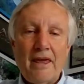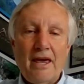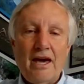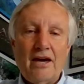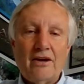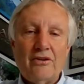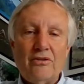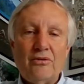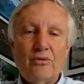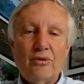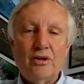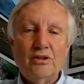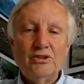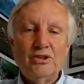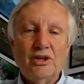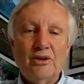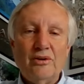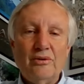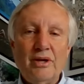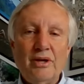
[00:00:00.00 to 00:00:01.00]
out of the war
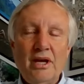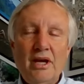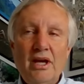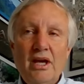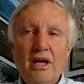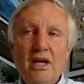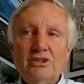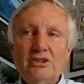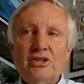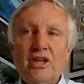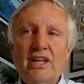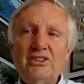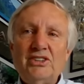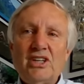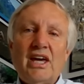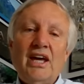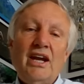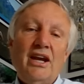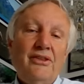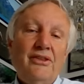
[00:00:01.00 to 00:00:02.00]
zone. So that's the
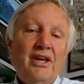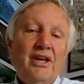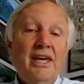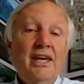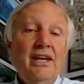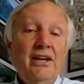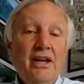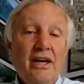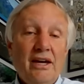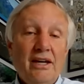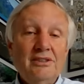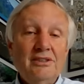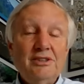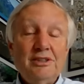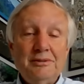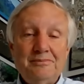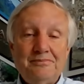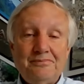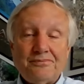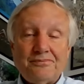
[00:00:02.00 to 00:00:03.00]
kind of thing he
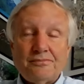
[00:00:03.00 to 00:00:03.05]
does.